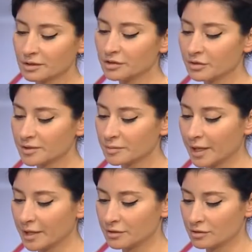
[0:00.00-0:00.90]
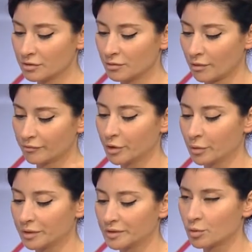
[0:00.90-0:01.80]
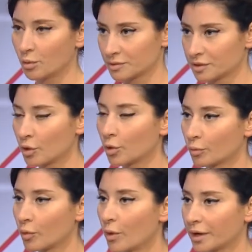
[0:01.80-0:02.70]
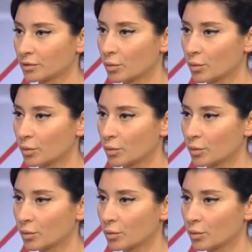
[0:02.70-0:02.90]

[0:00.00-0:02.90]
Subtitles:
to explain to our viewers, what was the core point?